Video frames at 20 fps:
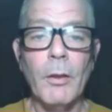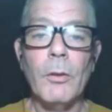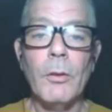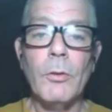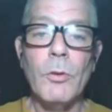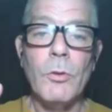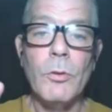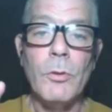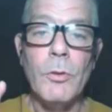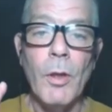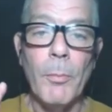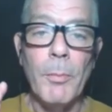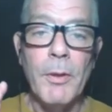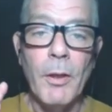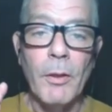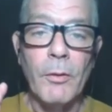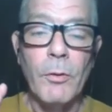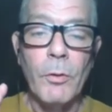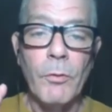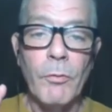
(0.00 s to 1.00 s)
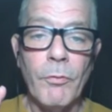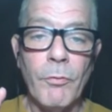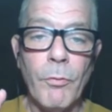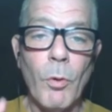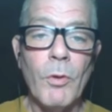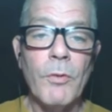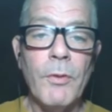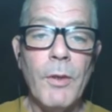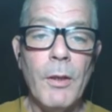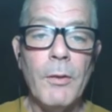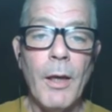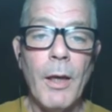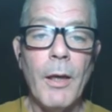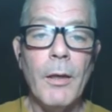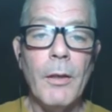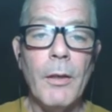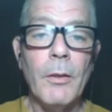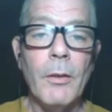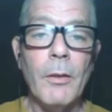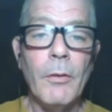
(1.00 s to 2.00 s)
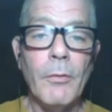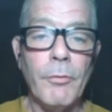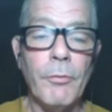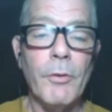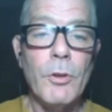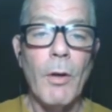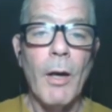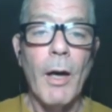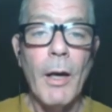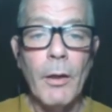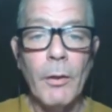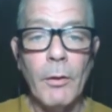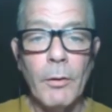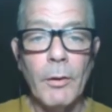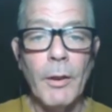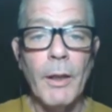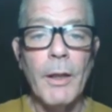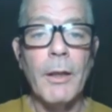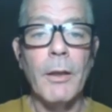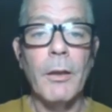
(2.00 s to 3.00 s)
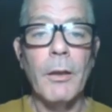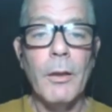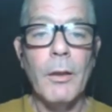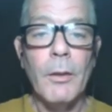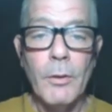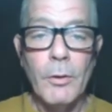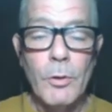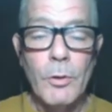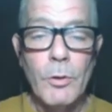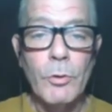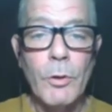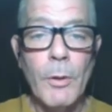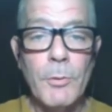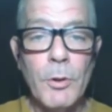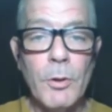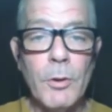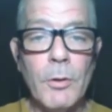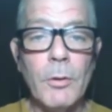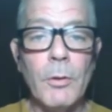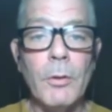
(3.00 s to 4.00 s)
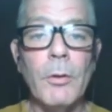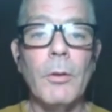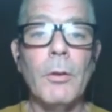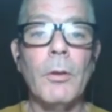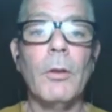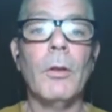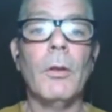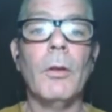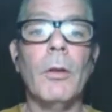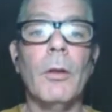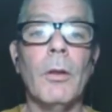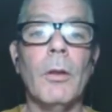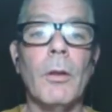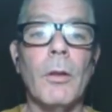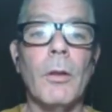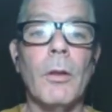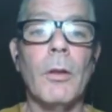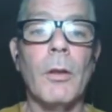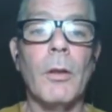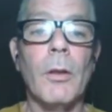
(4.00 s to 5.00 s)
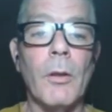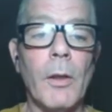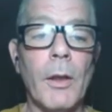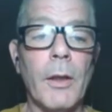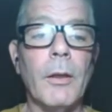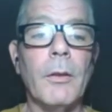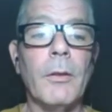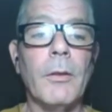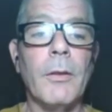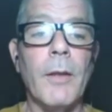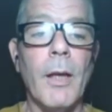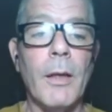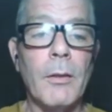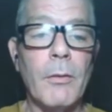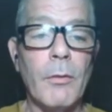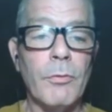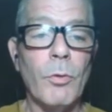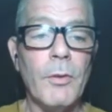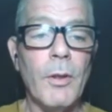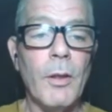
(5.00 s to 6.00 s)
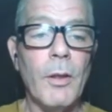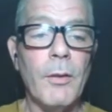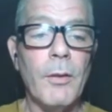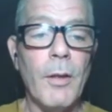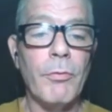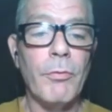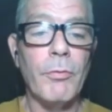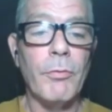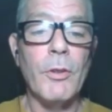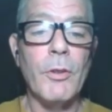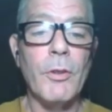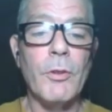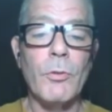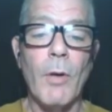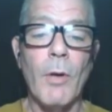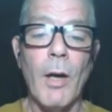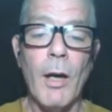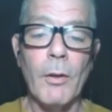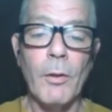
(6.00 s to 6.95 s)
There'll be a fourteen day free trial link in the description. Click it, take the fourteen day free trial,